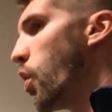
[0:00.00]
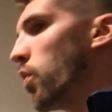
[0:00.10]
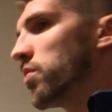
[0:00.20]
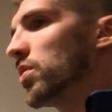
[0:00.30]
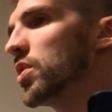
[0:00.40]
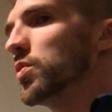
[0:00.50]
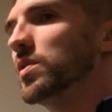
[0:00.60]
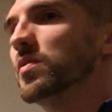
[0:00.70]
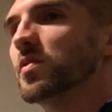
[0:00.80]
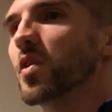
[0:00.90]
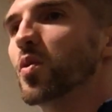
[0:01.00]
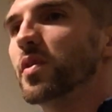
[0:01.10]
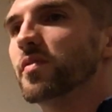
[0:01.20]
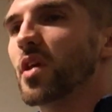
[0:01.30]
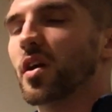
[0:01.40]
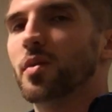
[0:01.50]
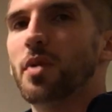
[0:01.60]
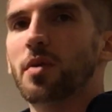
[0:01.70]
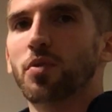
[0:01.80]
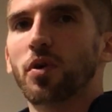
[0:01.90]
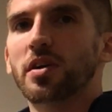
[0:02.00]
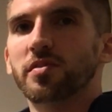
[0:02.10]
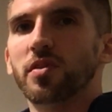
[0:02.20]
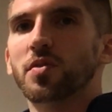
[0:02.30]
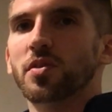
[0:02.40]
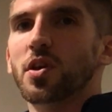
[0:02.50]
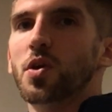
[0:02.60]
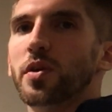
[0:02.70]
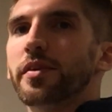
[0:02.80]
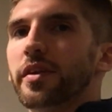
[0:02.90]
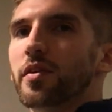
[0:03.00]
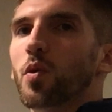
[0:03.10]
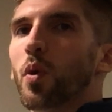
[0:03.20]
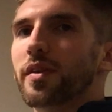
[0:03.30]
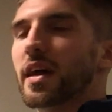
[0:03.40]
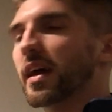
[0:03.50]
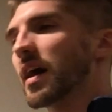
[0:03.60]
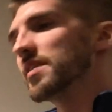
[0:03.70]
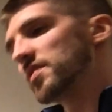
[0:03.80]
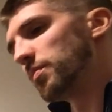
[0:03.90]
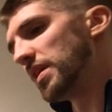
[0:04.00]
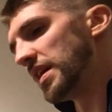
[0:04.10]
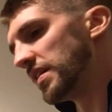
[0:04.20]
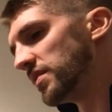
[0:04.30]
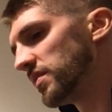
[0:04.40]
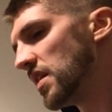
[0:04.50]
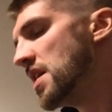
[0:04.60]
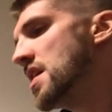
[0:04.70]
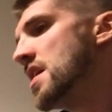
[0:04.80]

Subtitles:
overload. So we've talked about progressive overload and what that concept is.